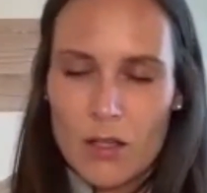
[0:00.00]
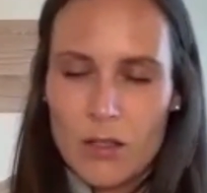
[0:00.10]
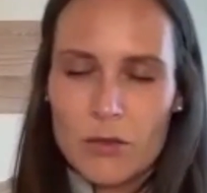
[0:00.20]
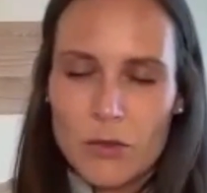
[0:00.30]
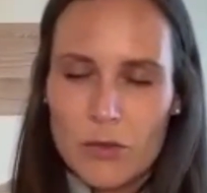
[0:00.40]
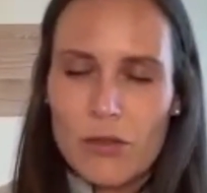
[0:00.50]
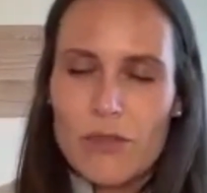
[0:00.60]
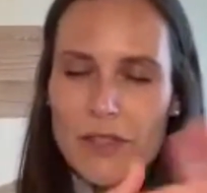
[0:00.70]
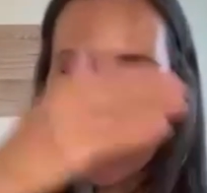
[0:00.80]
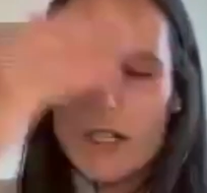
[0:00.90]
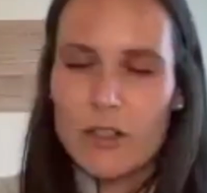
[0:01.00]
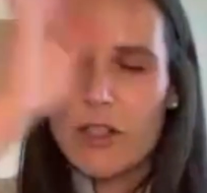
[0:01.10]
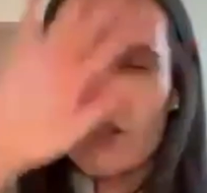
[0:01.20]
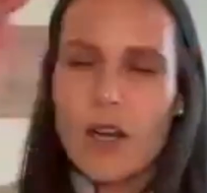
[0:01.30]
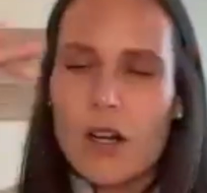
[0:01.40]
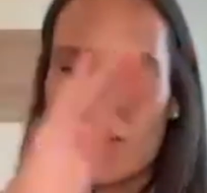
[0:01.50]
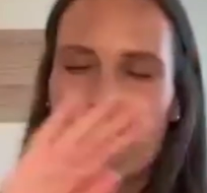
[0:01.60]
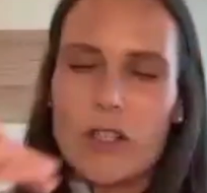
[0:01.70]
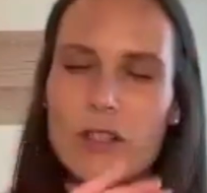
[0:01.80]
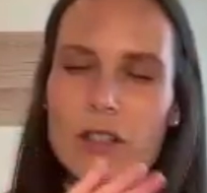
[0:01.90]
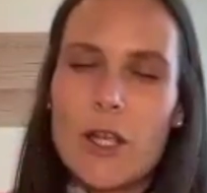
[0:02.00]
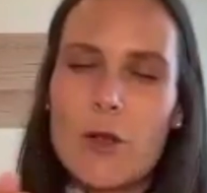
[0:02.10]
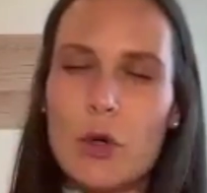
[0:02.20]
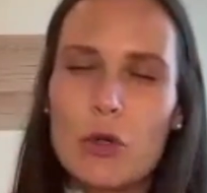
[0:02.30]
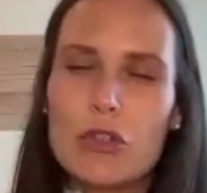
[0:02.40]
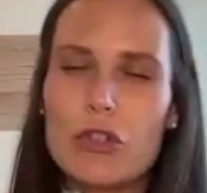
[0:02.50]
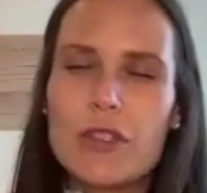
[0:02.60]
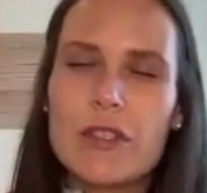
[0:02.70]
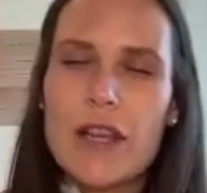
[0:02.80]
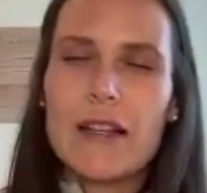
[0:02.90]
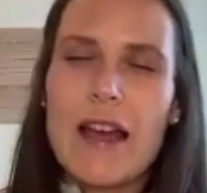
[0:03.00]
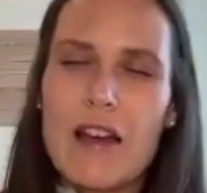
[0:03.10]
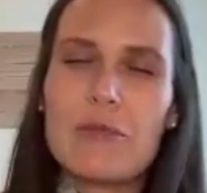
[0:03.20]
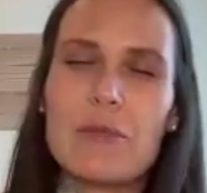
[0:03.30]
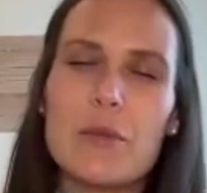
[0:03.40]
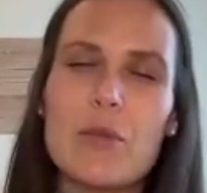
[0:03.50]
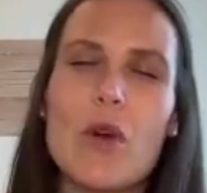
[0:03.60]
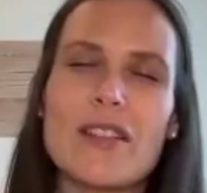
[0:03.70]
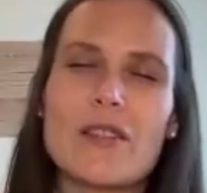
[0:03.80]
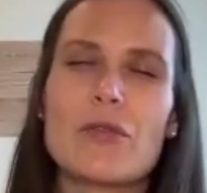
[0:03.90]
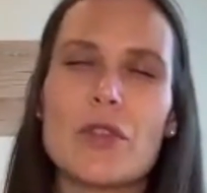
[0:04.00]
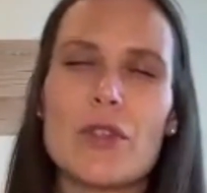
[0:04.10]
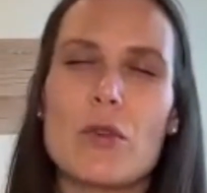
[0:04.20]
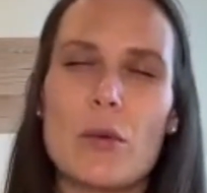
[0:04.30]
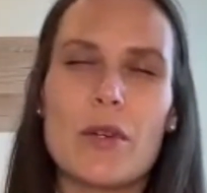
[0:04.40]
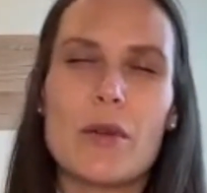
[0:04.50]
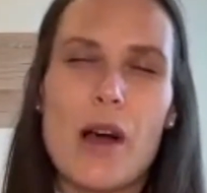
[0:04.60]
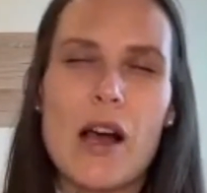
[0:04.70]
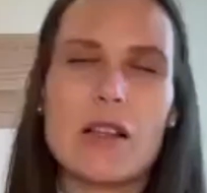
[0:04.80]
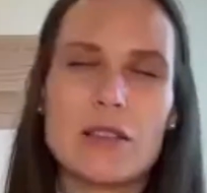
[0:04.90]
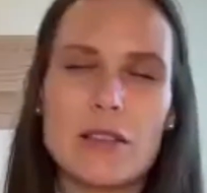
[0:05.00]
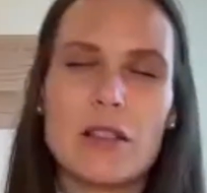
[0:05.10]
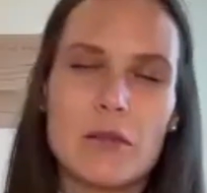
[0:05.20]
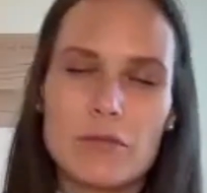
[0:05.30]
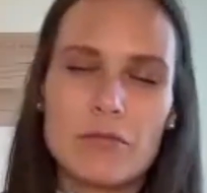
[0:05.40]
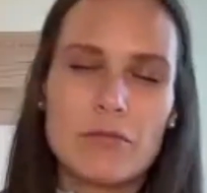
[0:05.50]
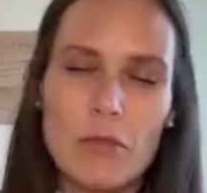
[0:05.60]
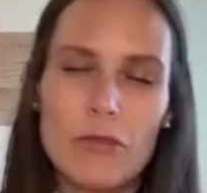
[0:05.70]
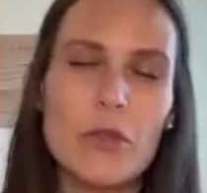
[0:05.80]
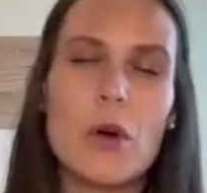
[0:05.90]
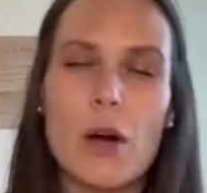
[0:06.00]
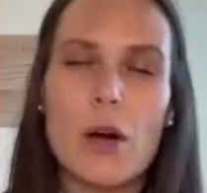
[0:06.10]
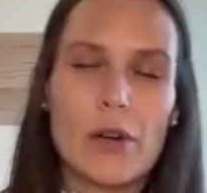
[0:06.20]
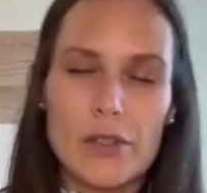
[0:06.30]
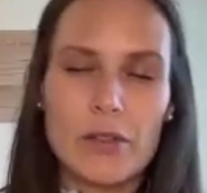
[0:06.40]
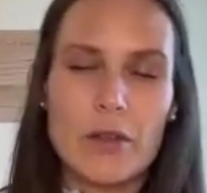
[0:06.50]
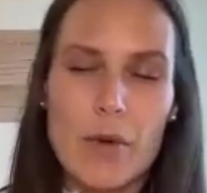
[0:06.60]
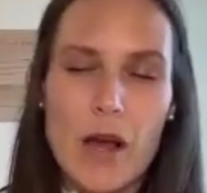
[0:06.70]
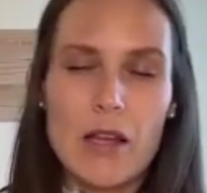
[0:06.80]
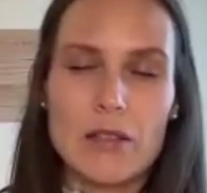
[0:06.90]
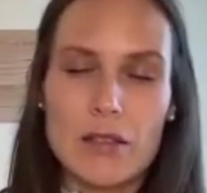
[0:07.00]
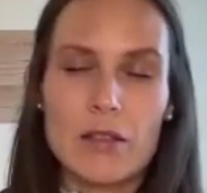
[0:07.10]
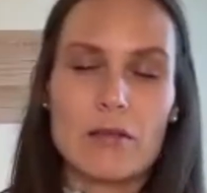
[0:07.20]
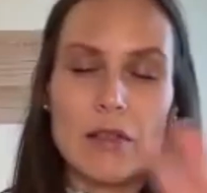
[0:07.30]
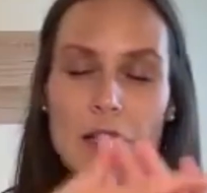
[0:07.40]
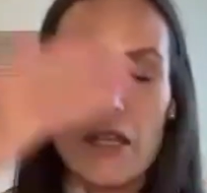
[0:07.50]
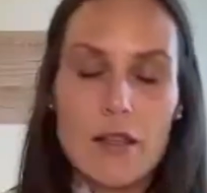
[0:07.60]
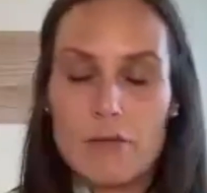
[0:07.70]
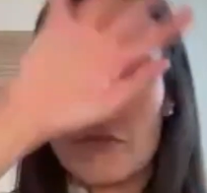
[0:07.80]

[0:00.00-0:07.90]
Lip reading: So surface energies are just emotions that have been present for you over the past few hours or the past day.